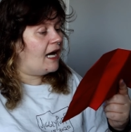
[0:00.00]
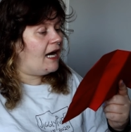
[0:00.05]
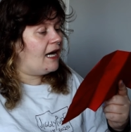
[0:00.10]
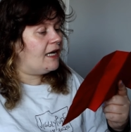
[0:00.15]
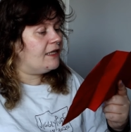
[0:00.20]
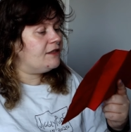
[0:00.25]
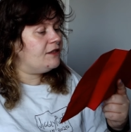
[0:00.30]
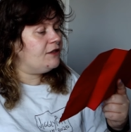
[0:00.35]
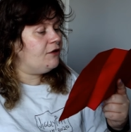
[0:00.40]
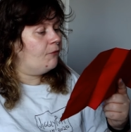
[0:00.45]

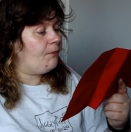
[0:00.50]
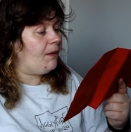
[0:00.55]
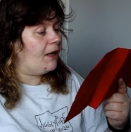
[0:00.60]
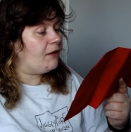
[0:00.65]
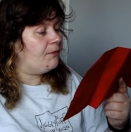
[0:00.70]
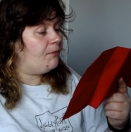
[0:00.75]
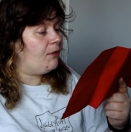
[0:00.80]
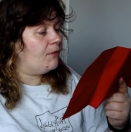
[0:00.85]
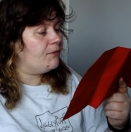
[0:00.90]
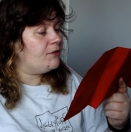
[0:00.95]
Add your
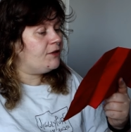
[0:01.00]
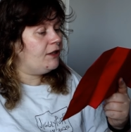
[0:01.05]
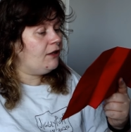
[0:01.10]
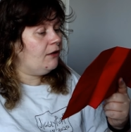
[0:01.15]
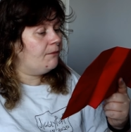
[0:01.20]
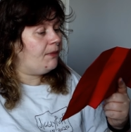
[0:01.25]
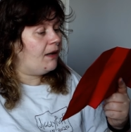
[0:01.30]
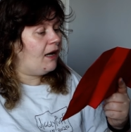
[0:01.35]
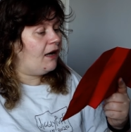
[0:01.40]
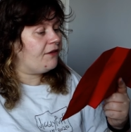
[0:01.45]
bath bomb to
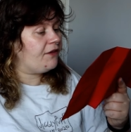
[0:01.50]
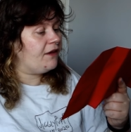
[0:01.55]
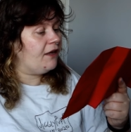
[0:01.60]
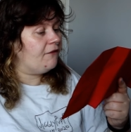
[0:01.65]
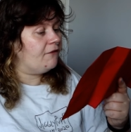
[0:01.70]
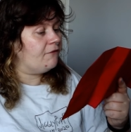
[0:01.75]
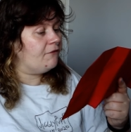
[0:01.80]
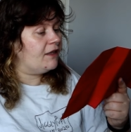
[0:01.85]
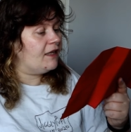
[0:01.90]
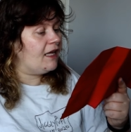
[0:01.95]
your bath
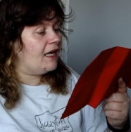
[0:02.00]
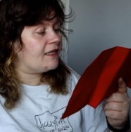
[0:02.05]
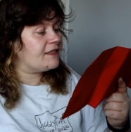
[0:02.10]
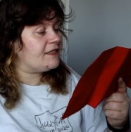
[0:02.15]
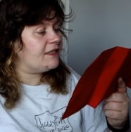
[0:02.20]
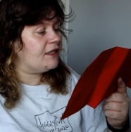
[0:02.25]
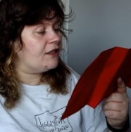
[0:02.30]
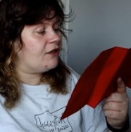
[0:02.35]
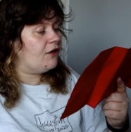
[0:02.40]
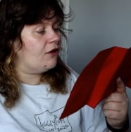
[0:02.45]
and relax
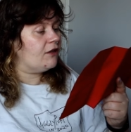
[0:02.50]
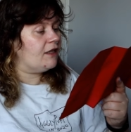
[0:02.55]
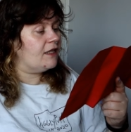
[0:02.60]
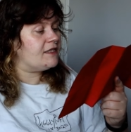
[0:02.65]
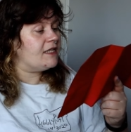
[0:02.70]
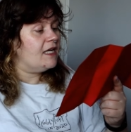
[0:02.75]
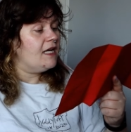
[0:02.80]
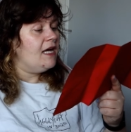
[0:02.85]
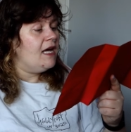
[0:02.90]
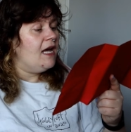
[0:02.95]
in the
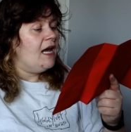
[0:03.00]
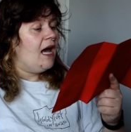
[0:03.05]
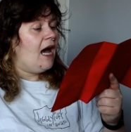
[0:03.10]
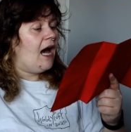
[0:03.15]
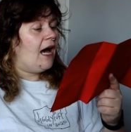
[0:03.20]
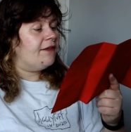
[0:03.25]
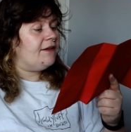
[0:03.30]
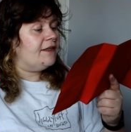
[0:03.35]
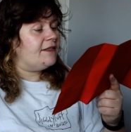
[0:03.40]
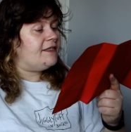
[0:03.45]
colours
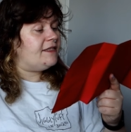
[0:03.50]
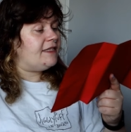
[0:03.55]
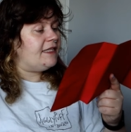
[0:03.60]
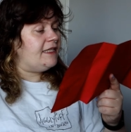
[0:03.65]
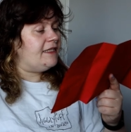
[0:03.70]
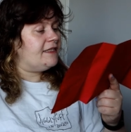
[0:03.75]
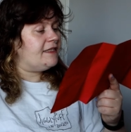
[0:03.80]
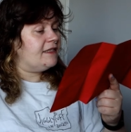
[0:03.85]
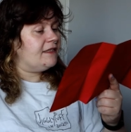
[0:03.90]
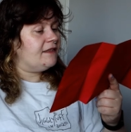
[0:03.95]
and the
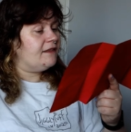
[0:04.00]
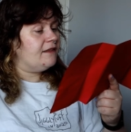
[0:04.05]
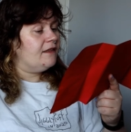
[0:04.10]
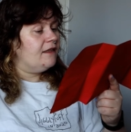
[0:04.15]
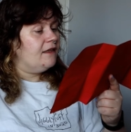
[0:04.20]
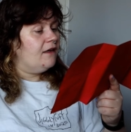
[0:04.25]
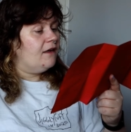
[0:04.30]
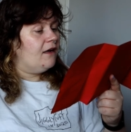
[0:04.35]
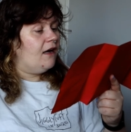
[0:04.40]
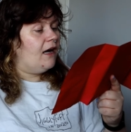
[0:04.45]
season,